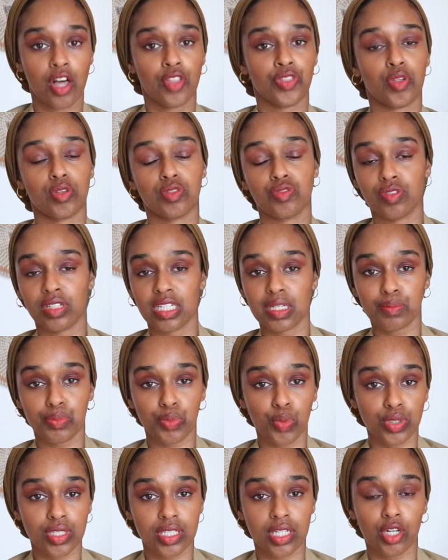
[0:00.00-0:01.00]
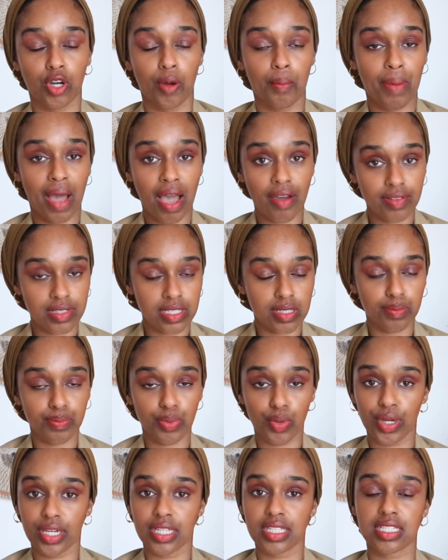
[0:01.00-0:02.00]
those really important comparison
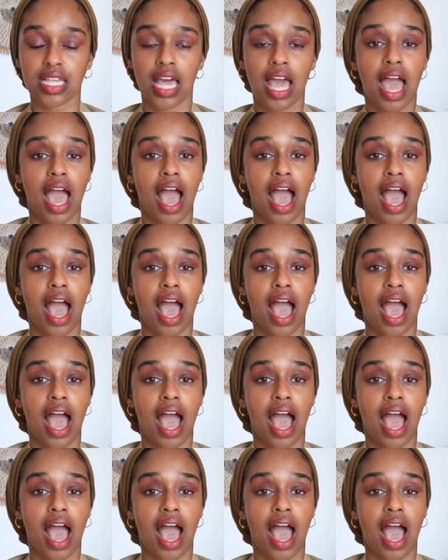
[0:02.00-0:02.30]
points,